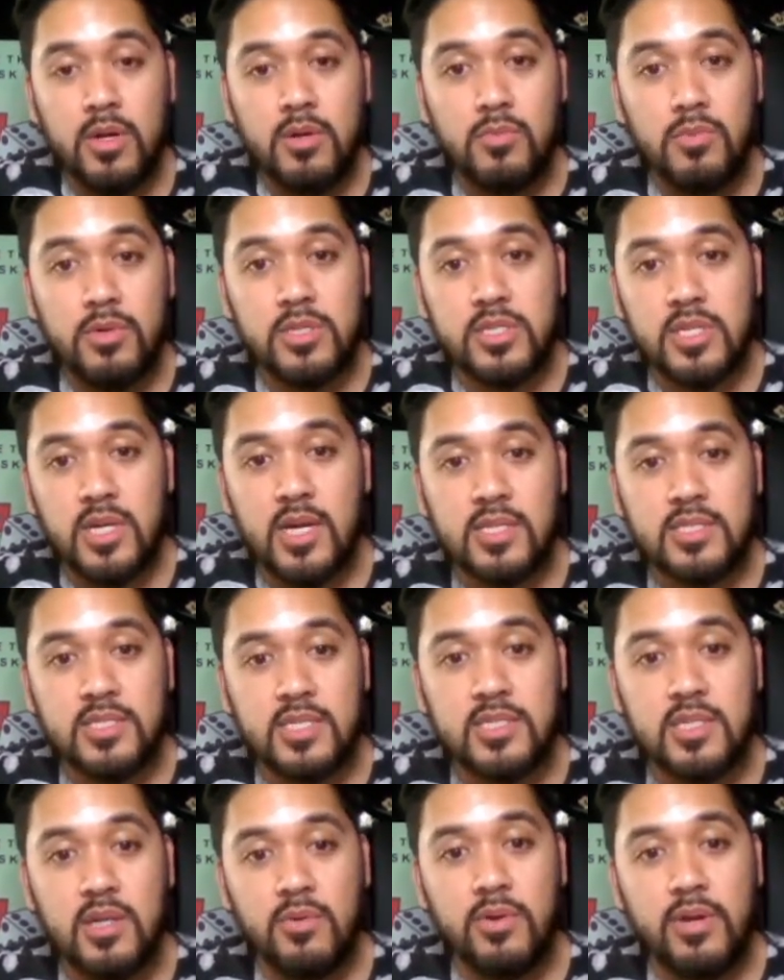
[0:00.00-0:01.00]
which since I
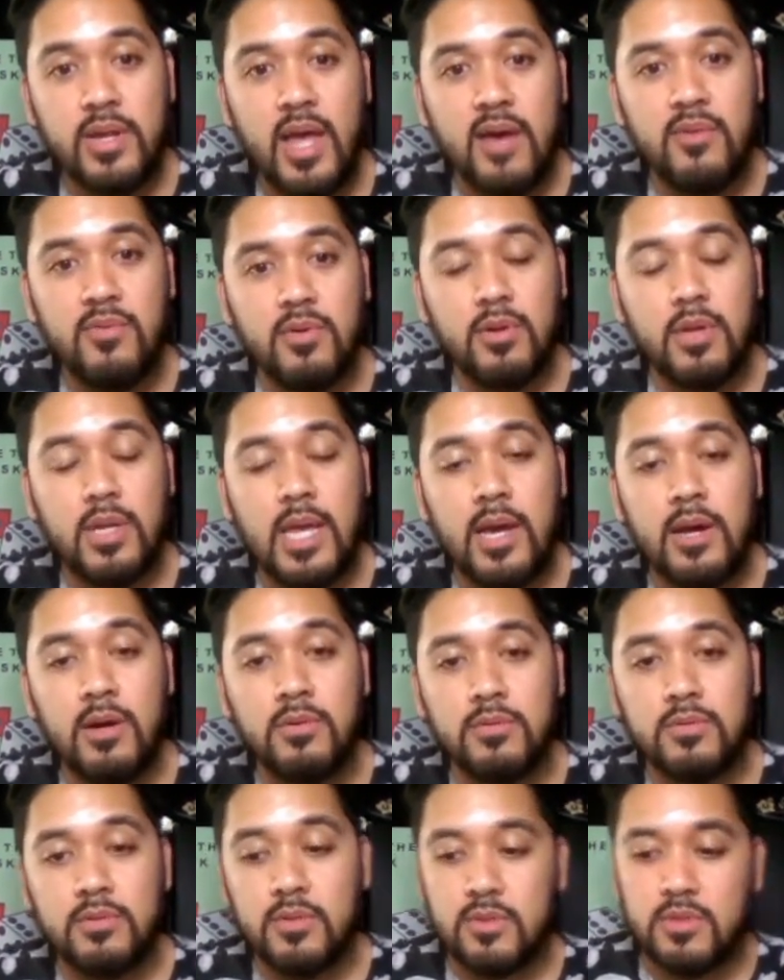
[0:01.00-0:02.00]
already have an account,
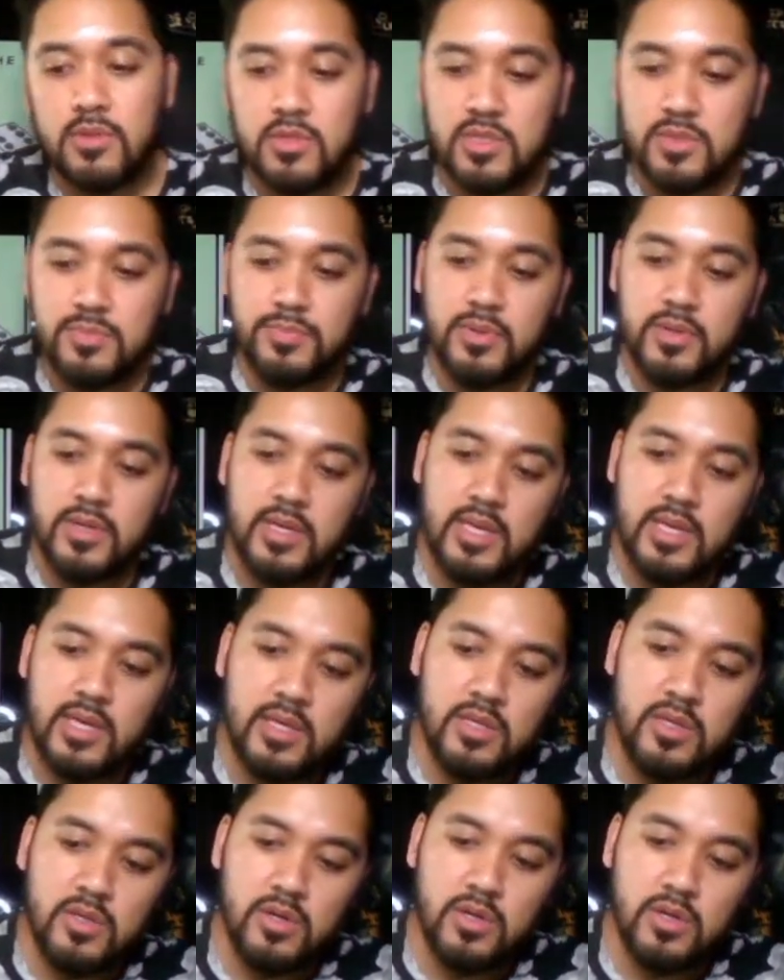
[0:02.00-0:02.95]
you just put in your